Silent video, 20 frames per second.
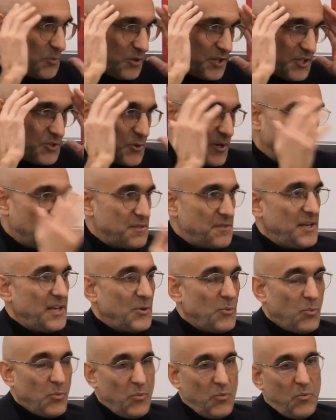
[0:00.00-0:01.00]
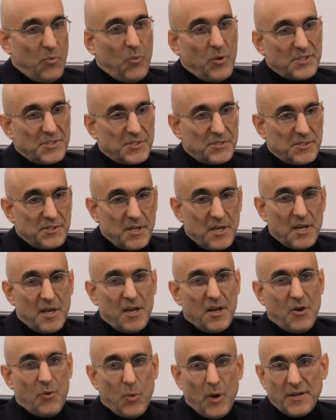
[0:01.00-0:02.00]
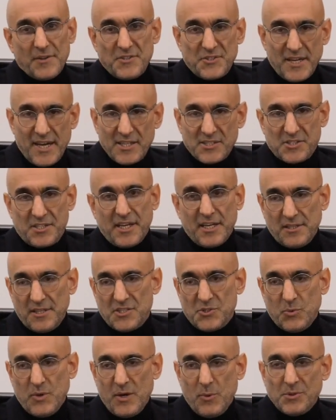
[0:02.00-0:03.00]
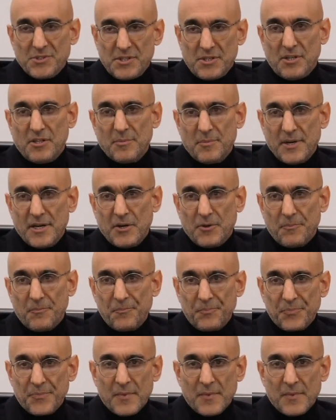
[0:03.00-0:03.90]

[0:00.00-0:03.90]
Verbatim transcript: Really try to think why are these guys thinking this way? What's it all about?